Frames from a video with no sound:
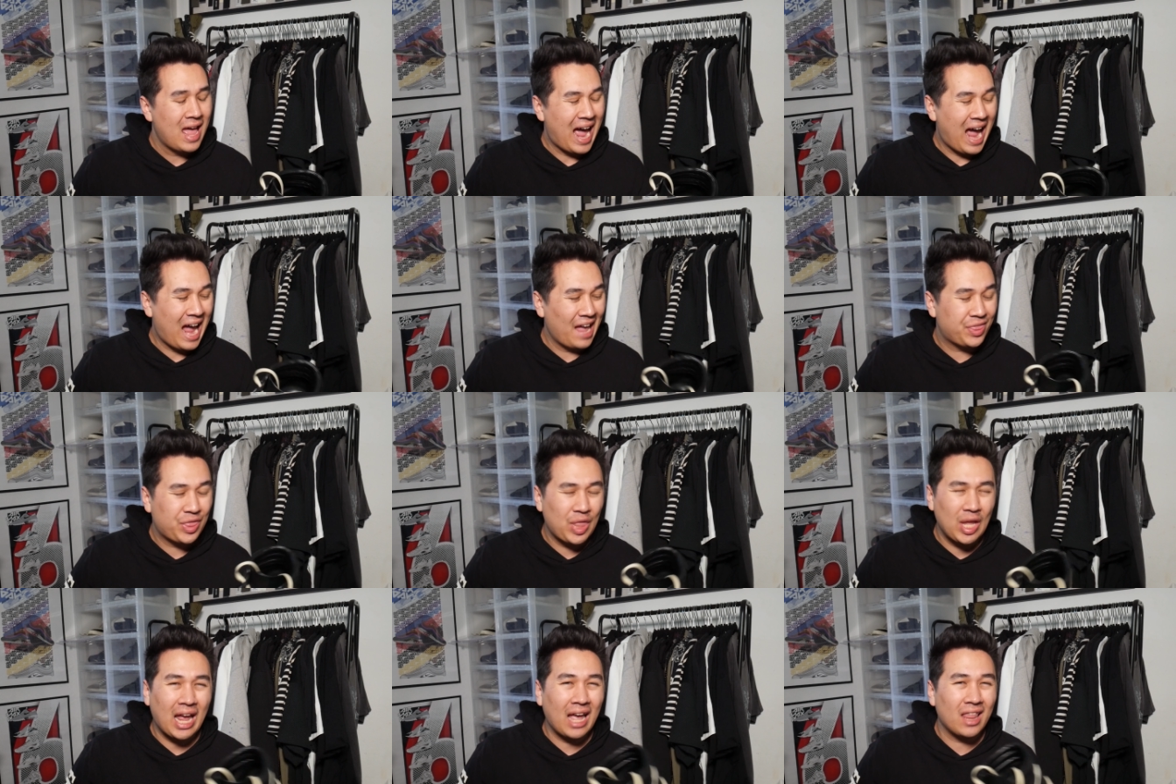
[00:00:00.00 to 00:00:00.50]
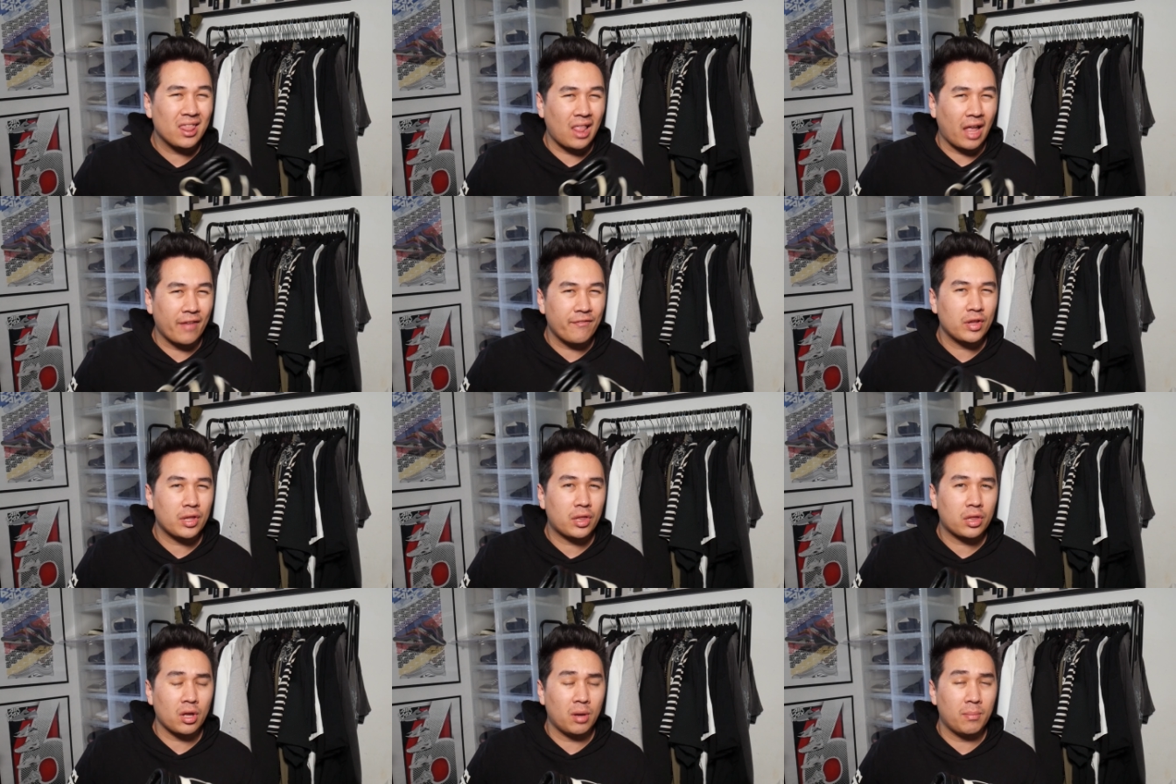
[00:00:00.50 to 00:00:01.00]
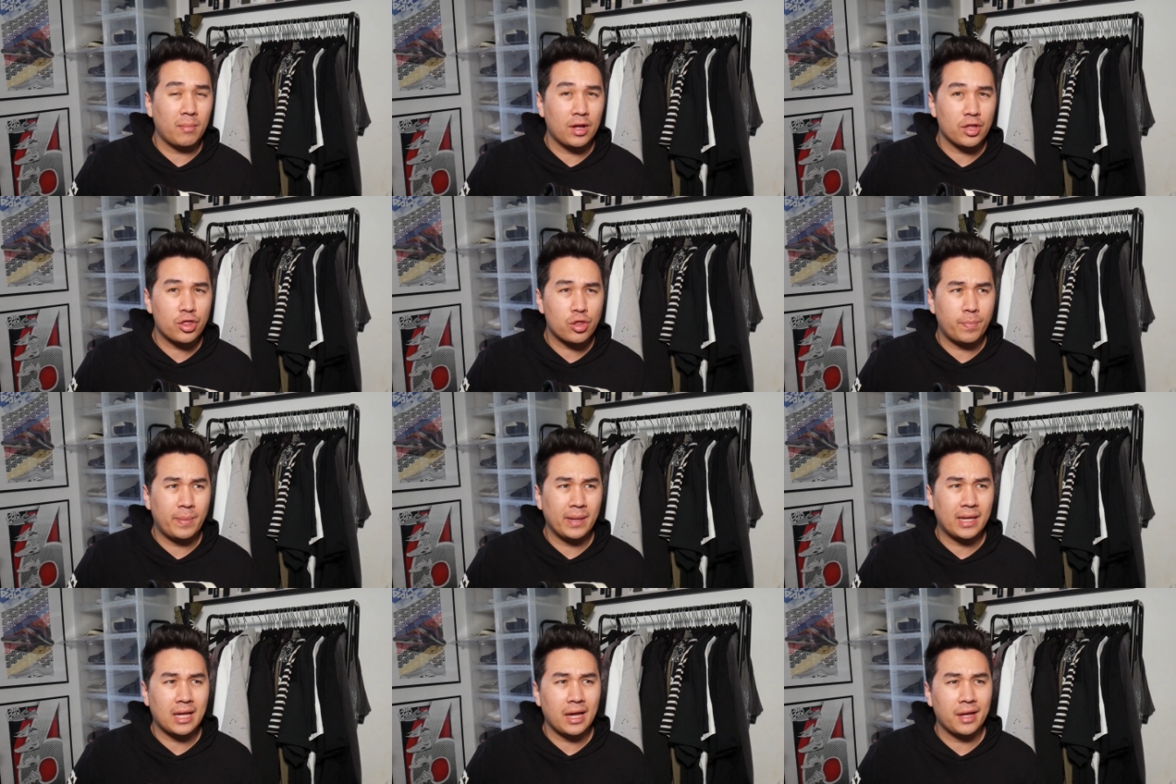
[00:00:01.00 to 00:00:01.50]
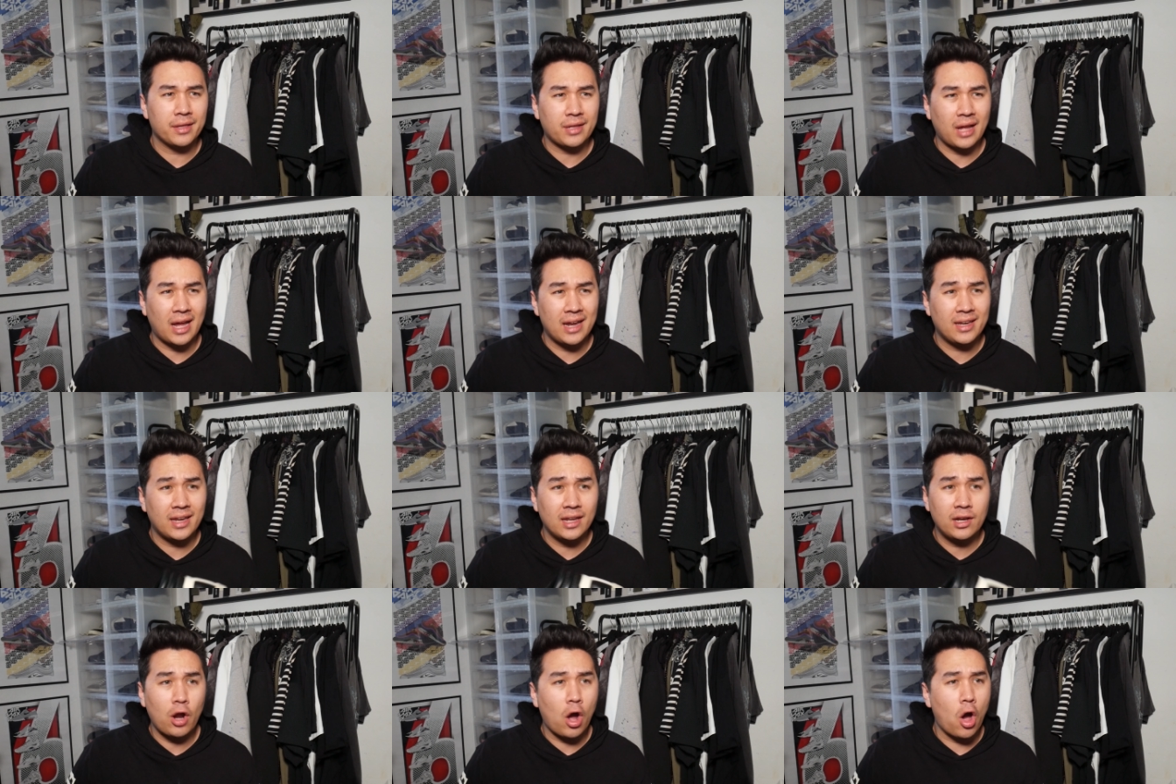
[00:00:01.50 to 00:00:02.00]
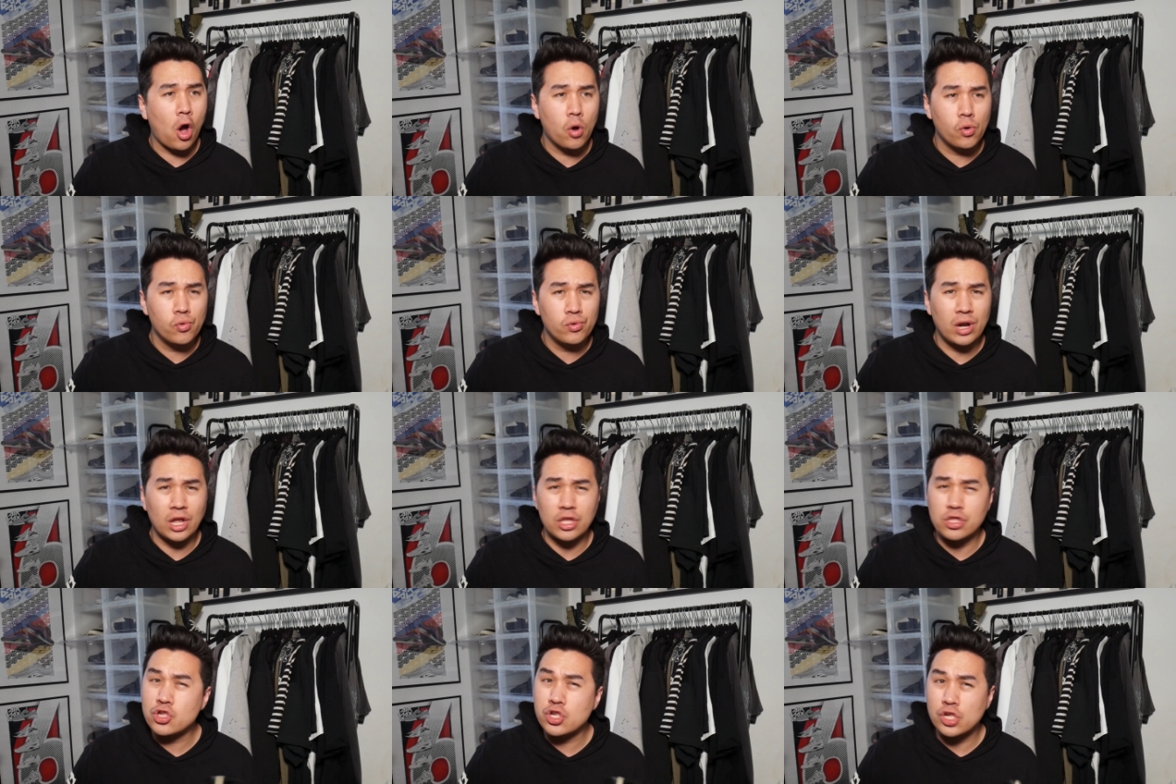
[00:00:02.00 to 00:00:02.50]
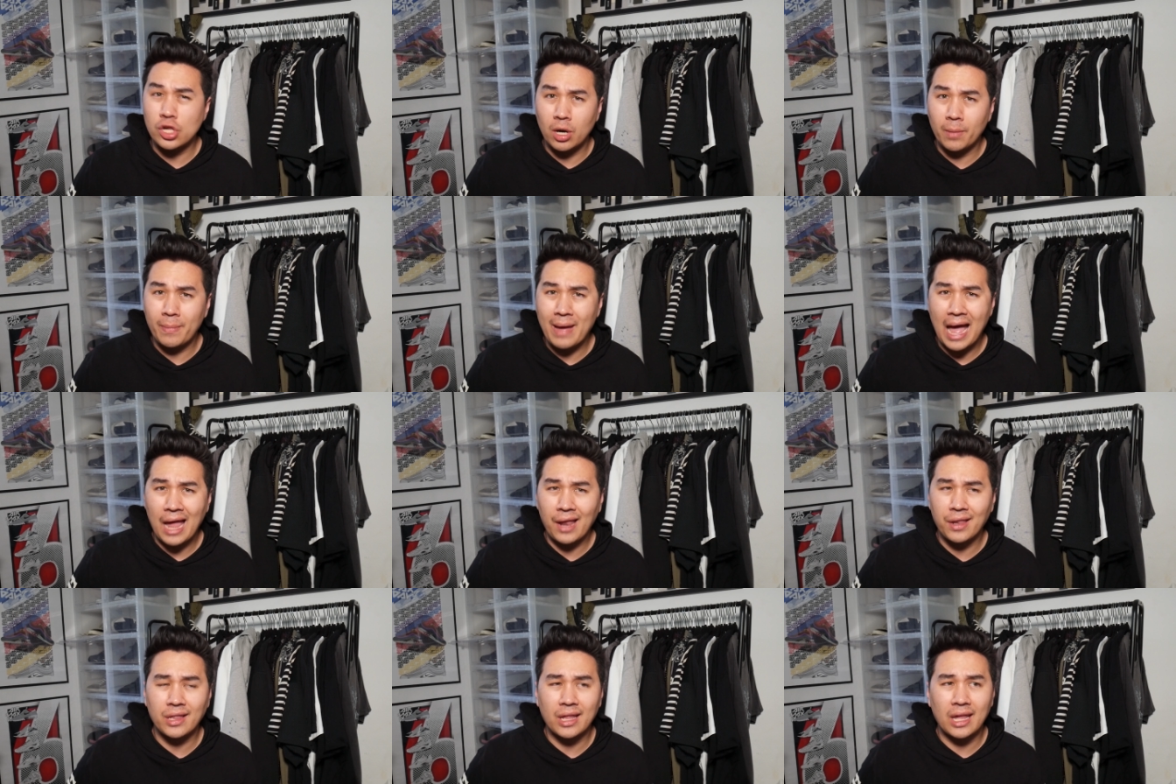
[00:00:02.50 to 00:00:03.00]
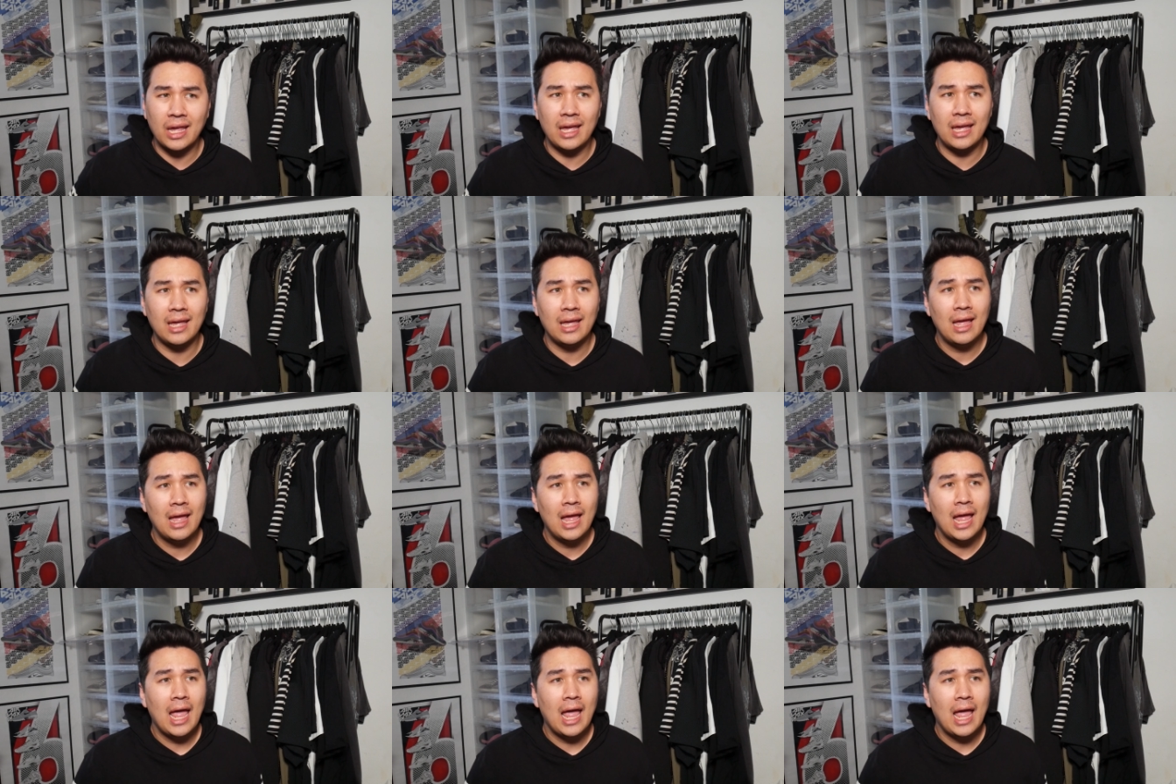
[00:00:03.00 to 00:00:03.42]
I think I love it so much because I did own a Geo Basket,